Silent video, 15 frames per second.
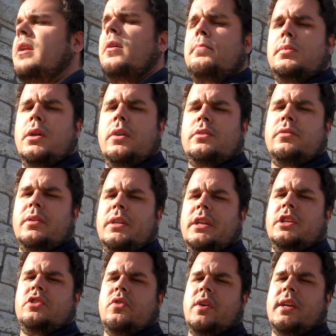know Bloke's really
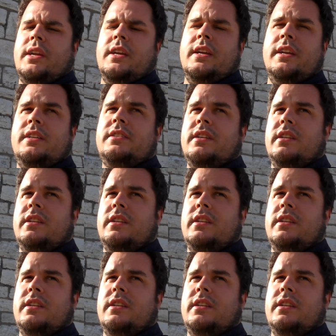enjoying his,